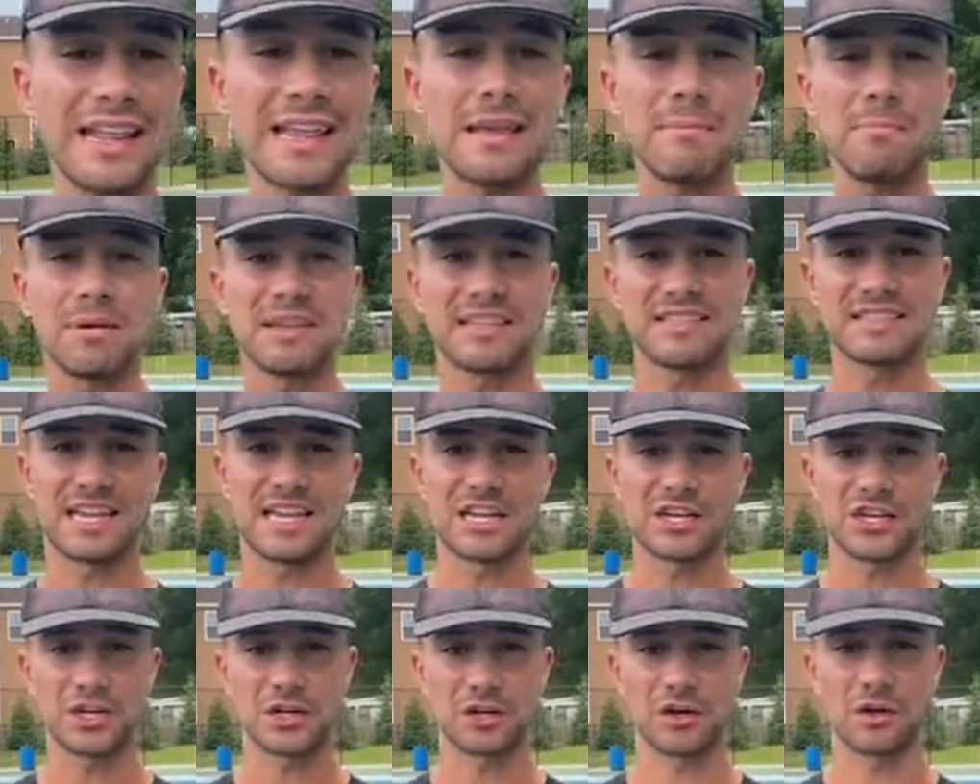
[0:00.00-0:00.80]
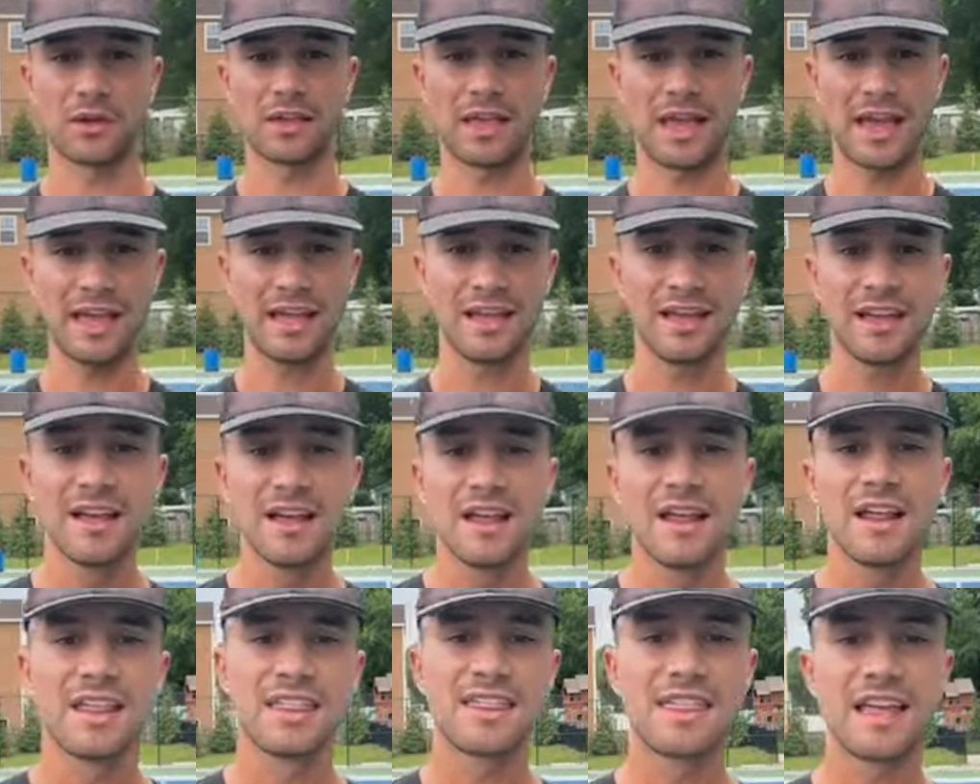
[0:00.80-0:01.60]
ready position, okay?
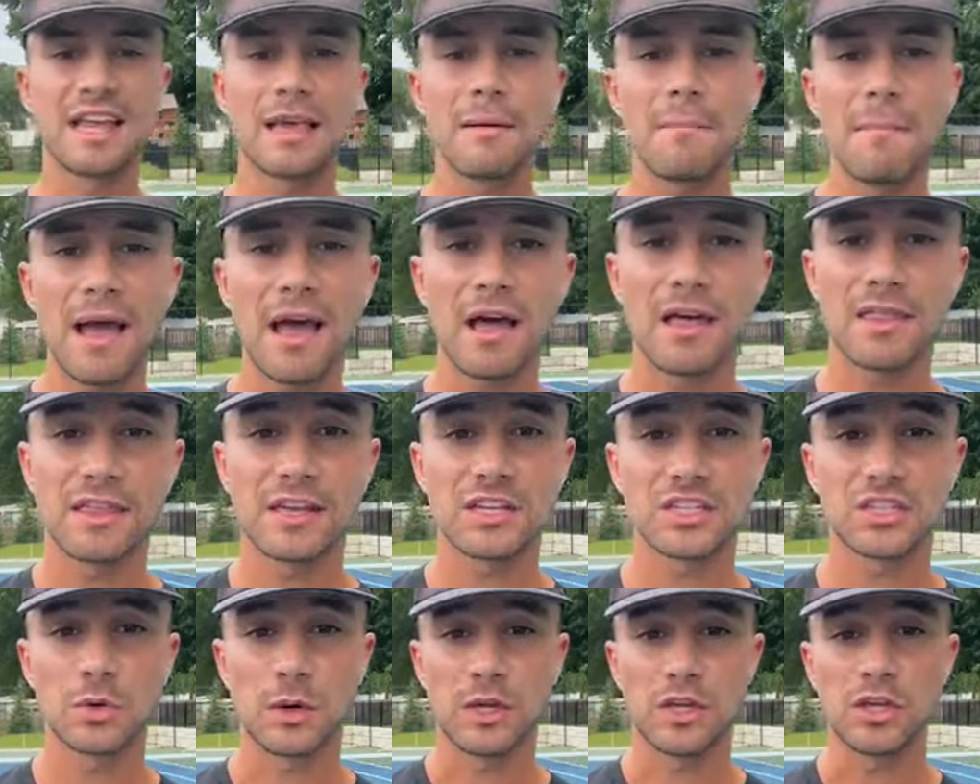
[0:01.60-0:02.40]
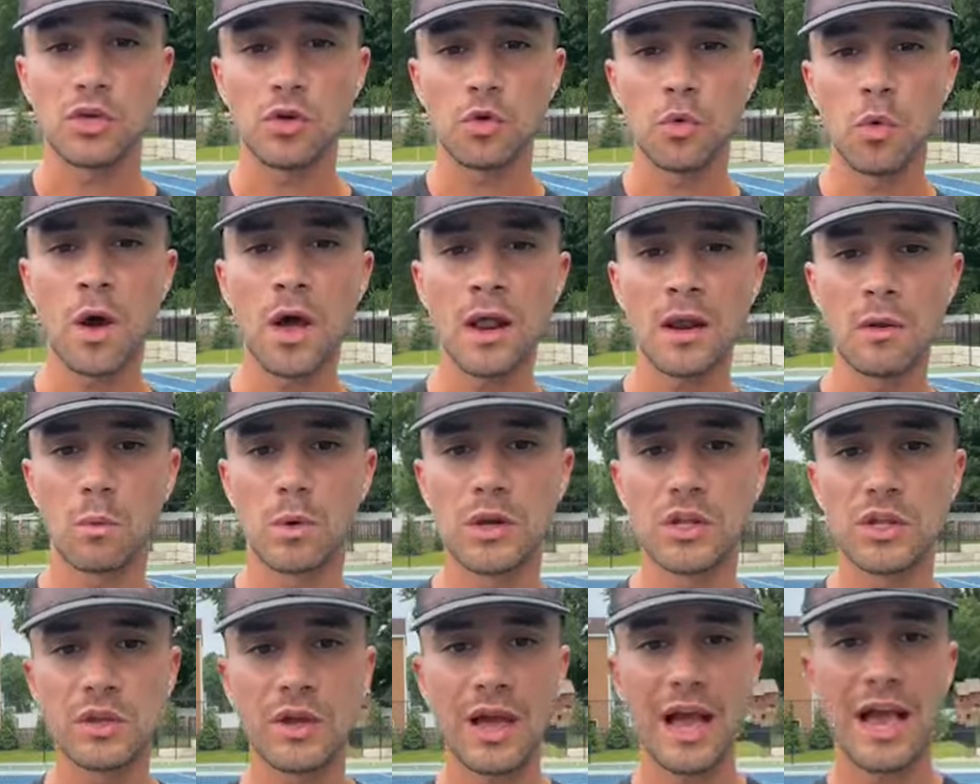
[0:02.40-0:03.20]
Think about it this way. You
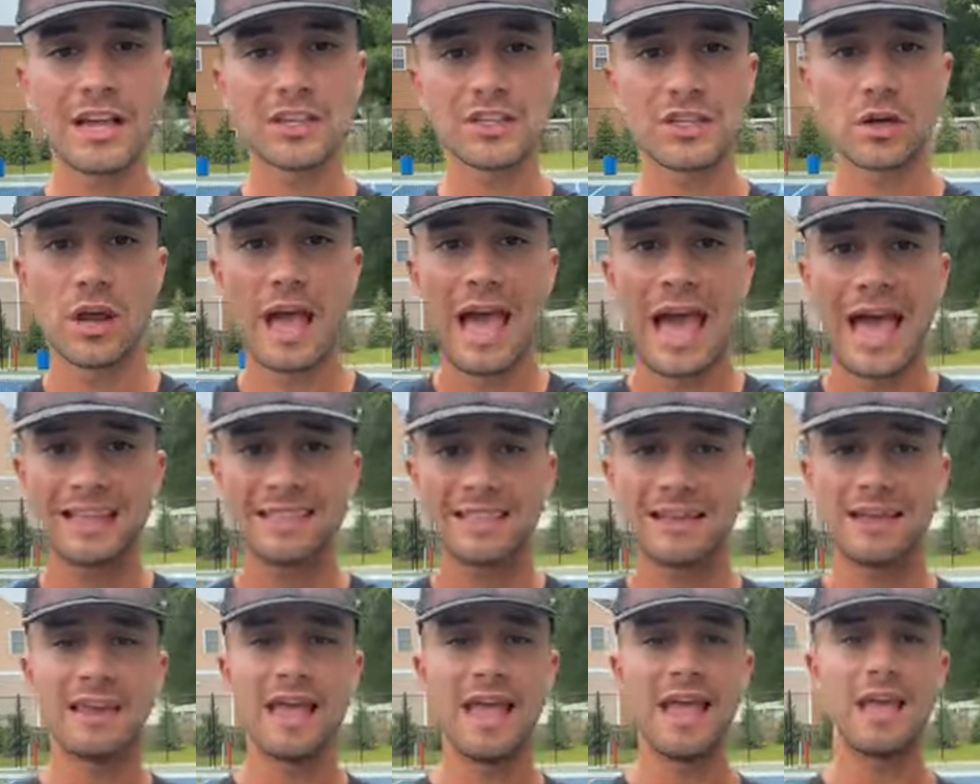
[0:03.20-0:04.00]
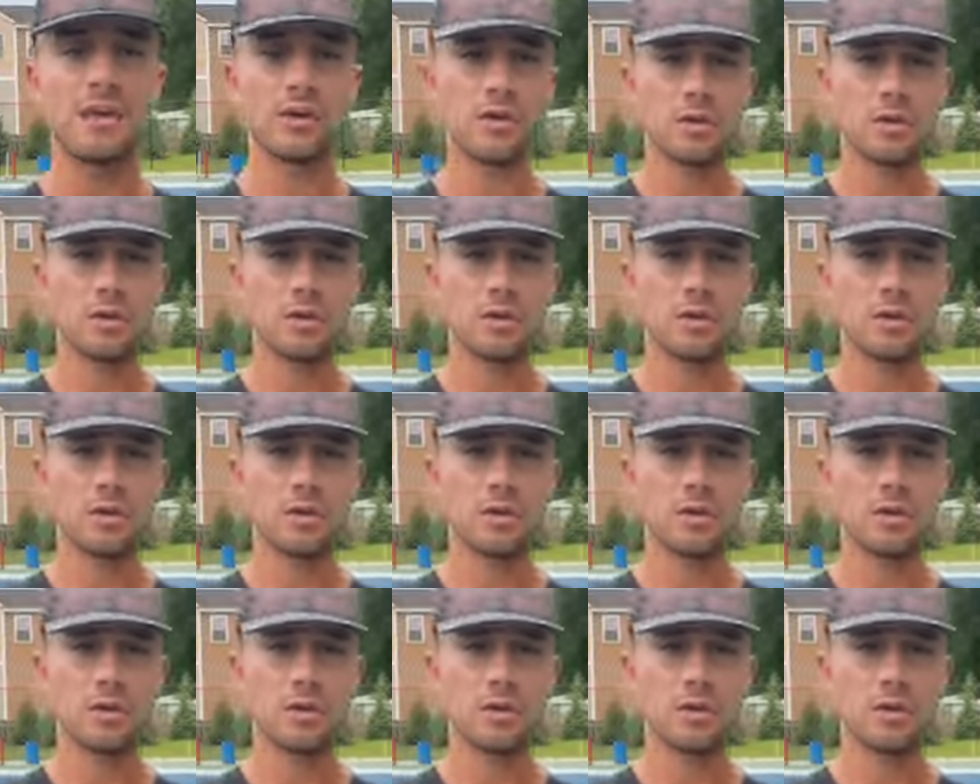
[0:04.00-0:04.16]
want, when you guys are at the